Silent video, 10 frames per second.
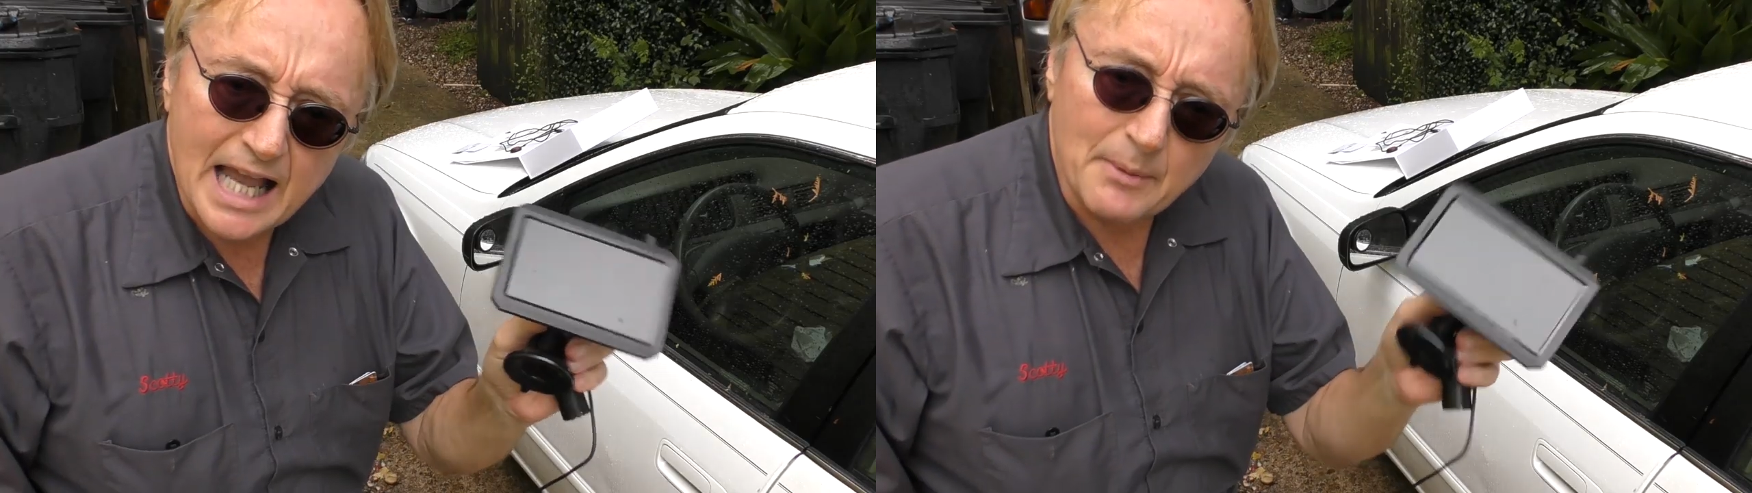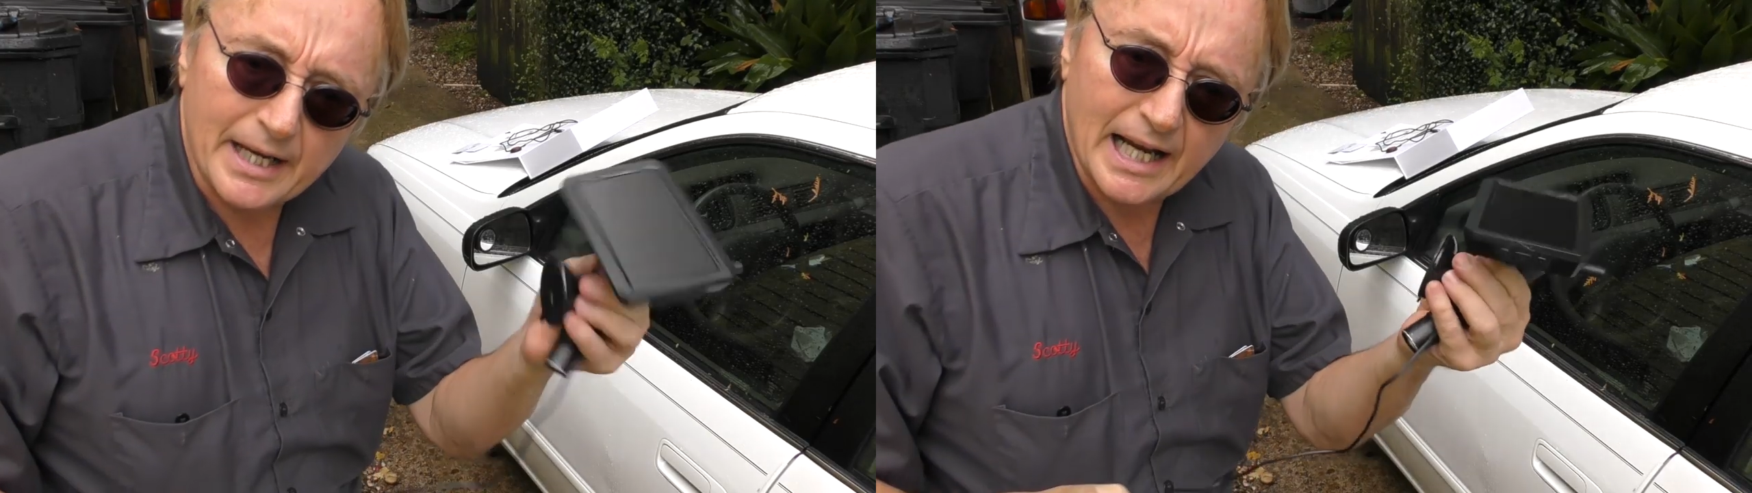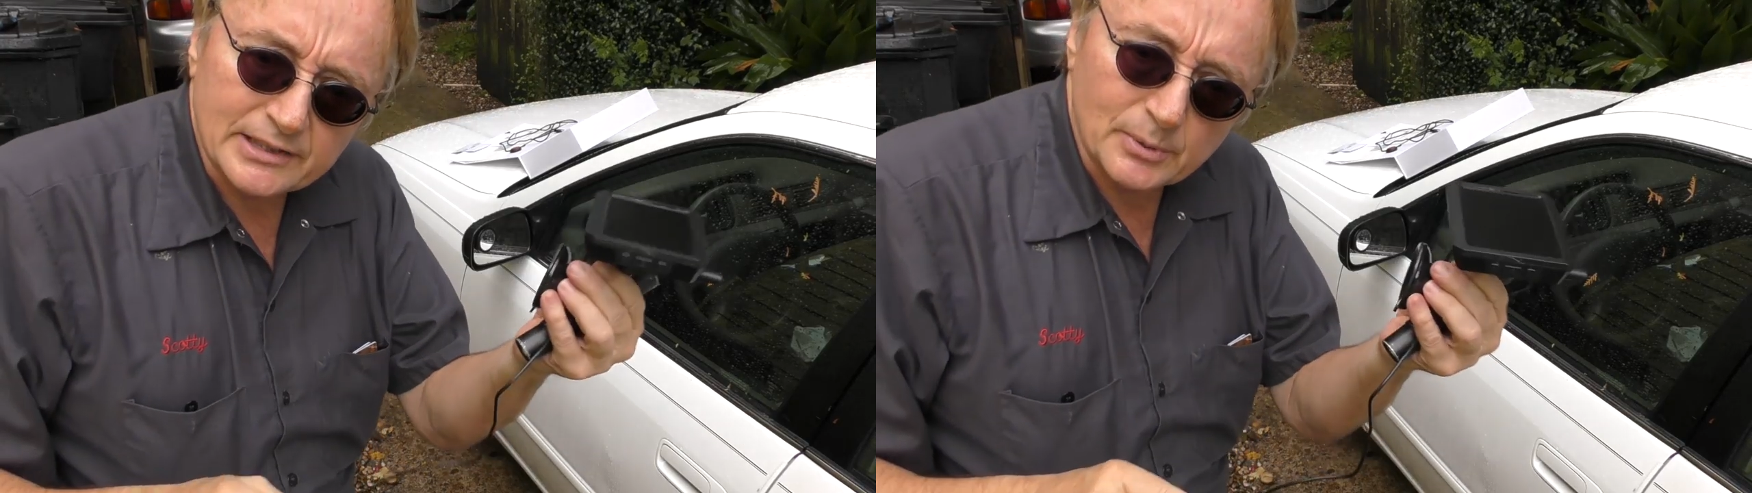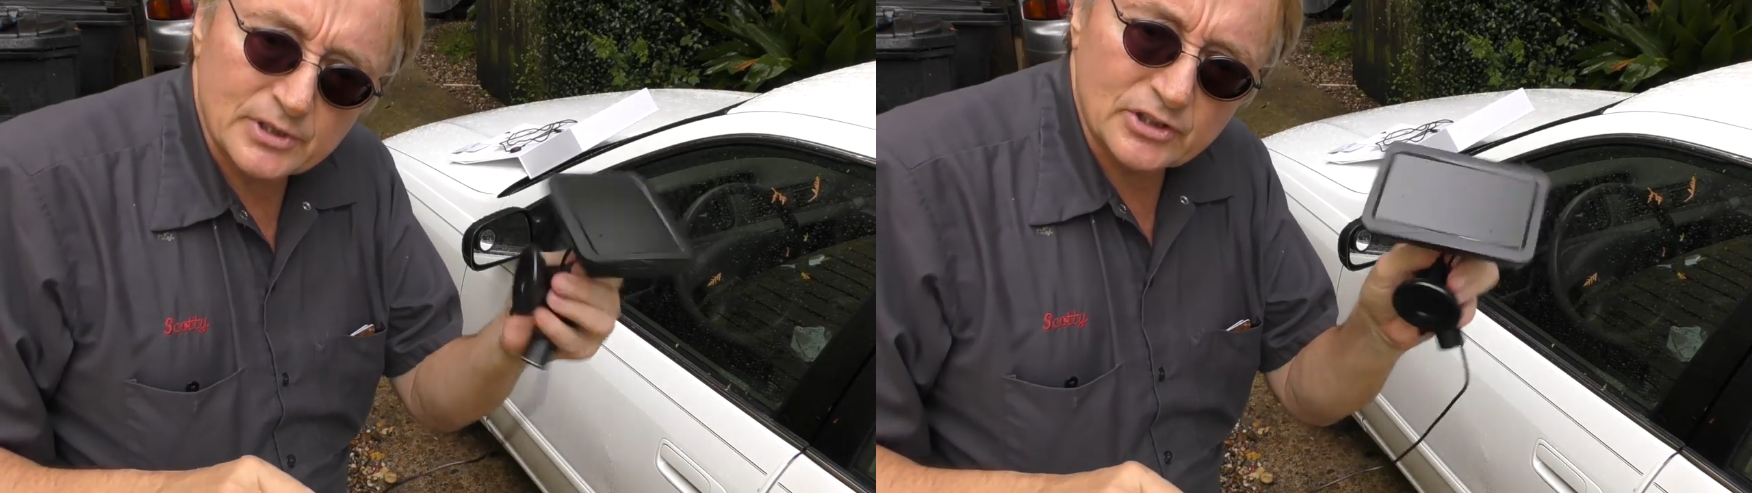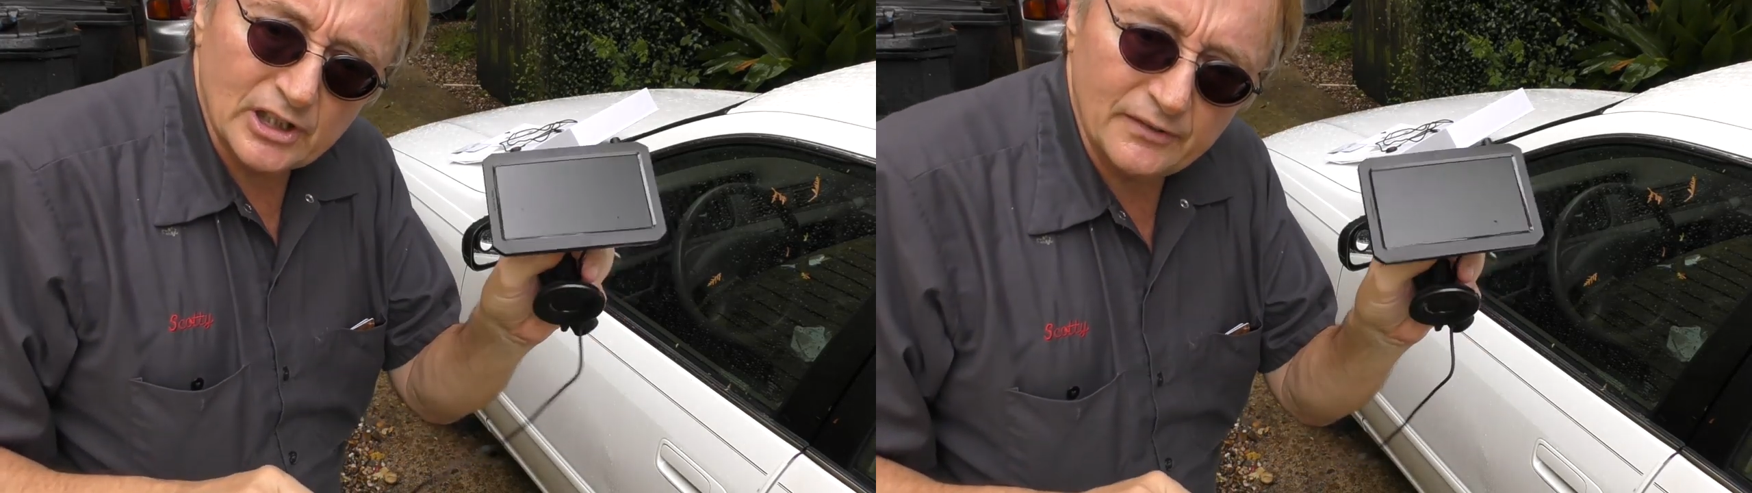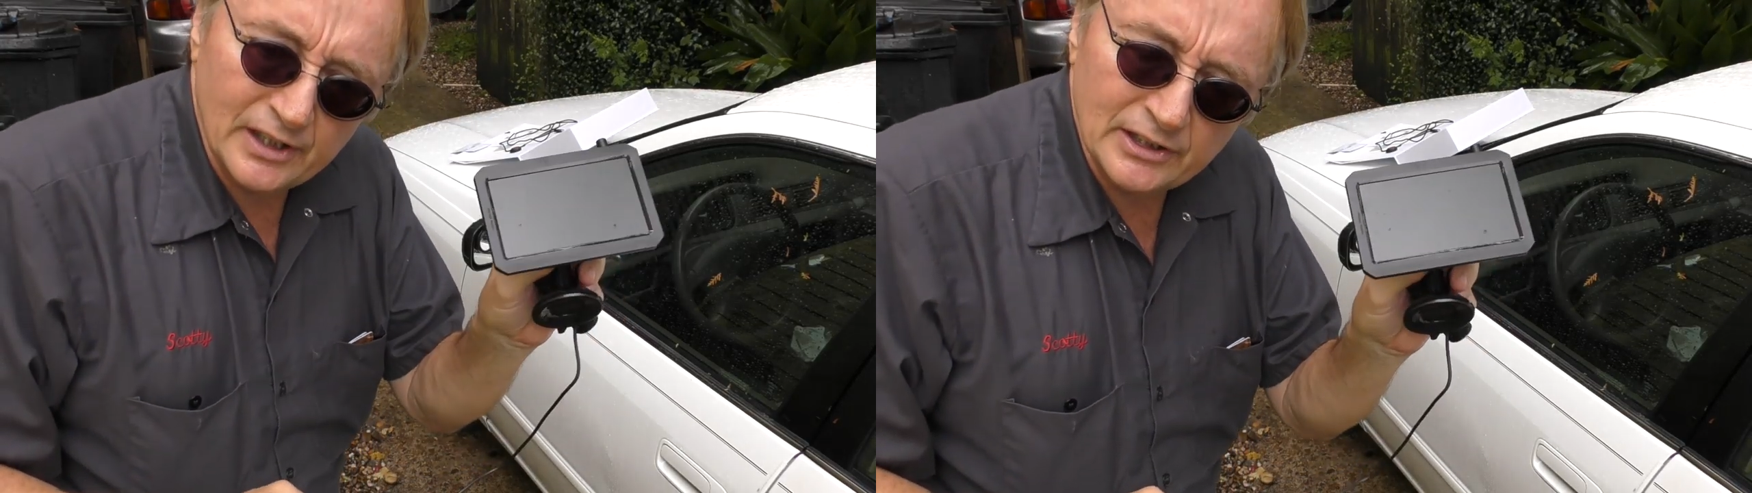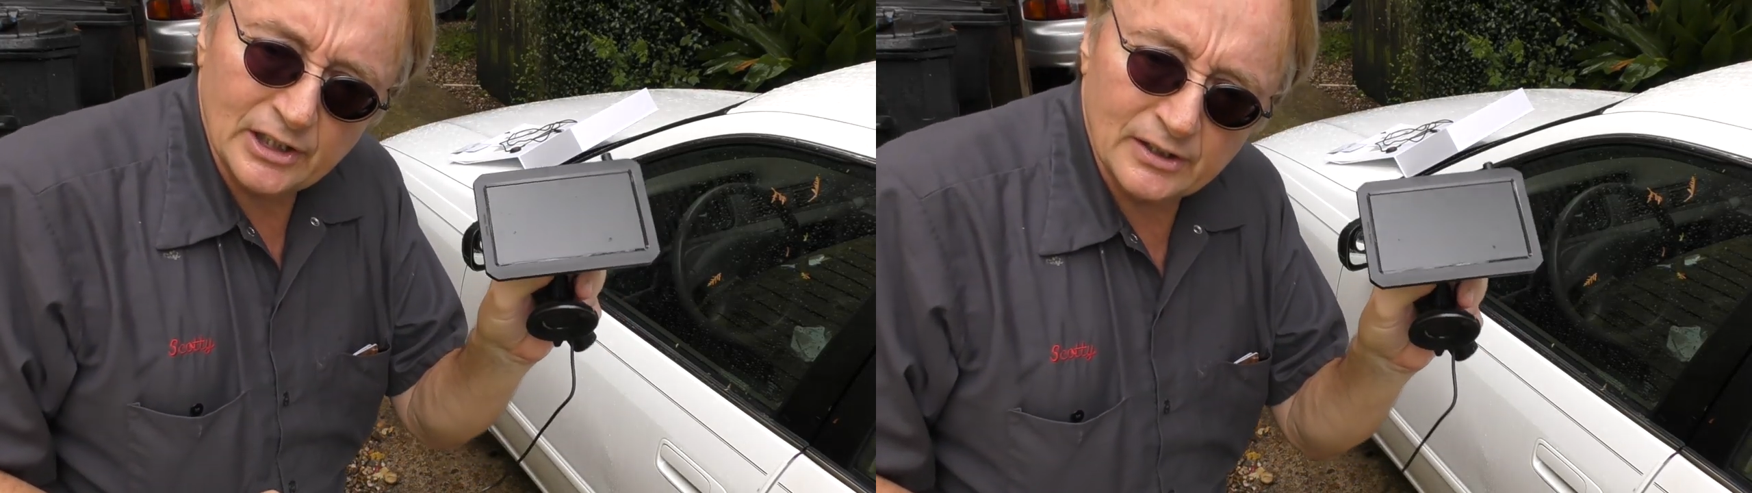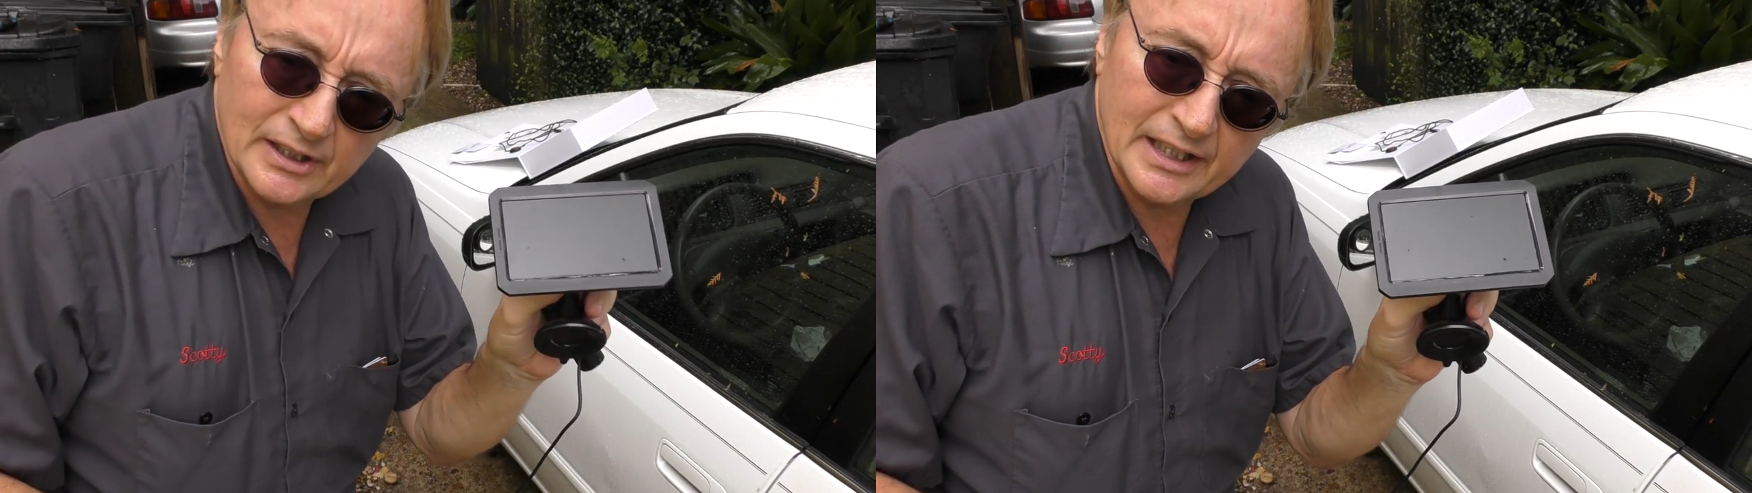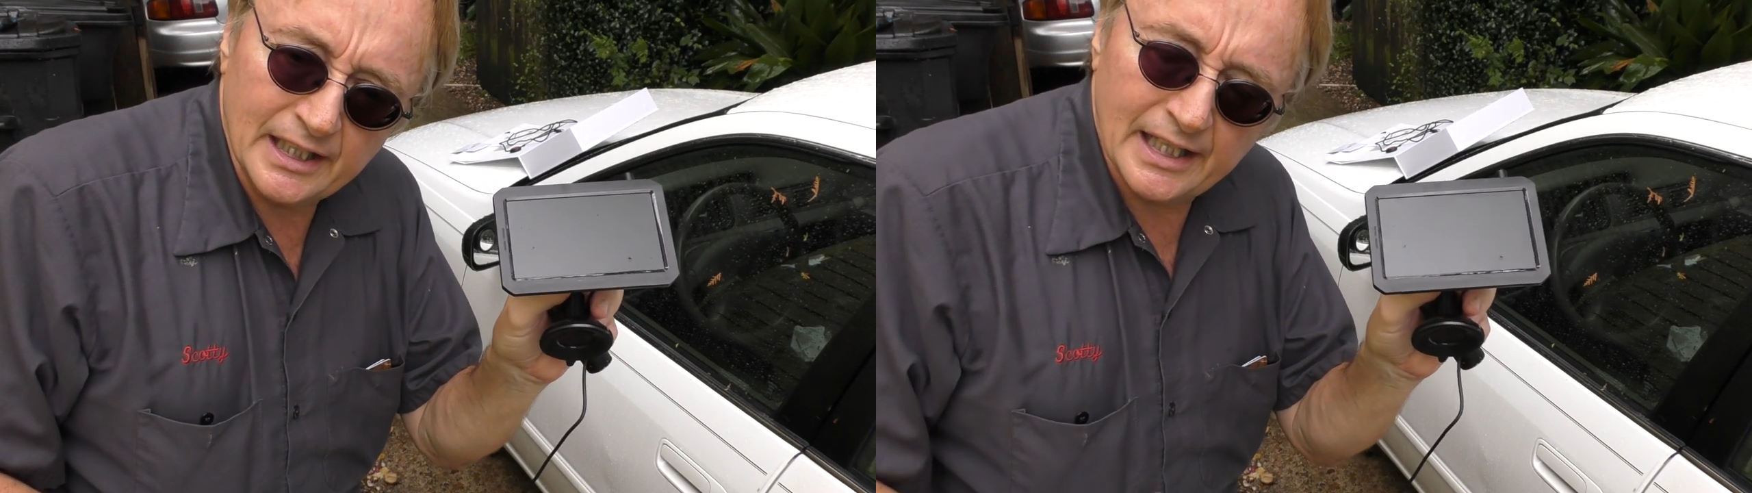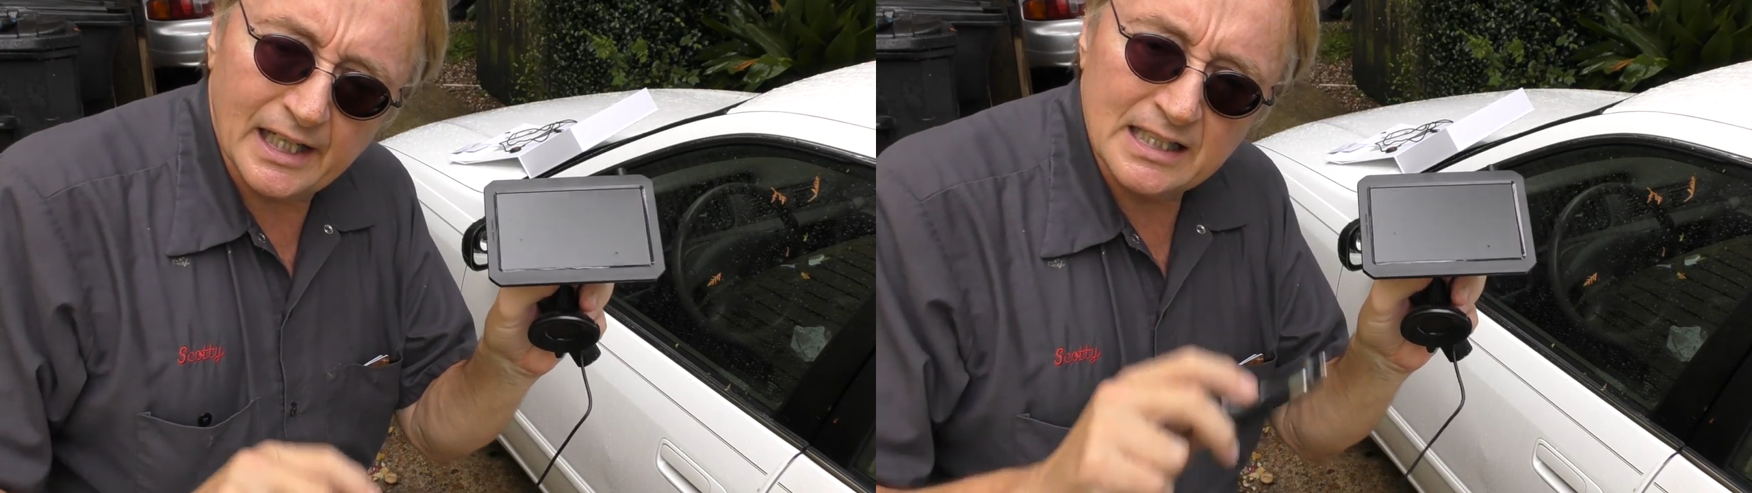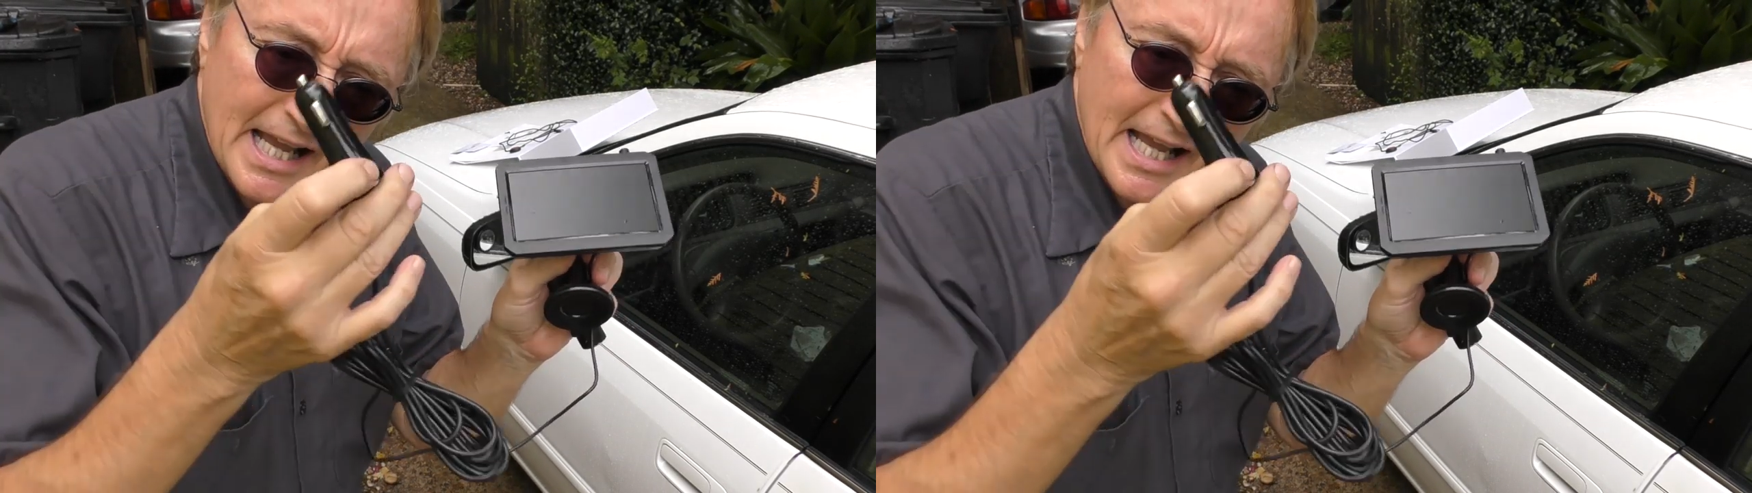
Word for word: Then we got the receiving unit here